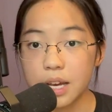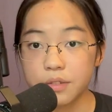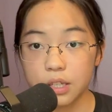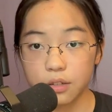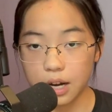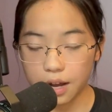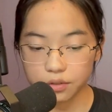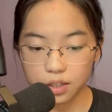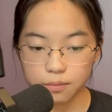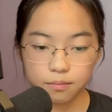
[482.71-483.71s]
Skinner have
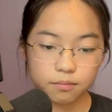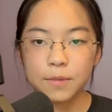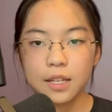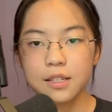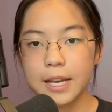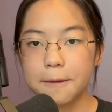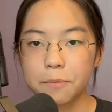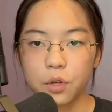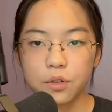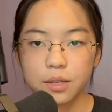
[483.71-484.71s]
done. Let's say
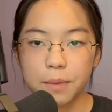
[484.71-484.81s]
there is a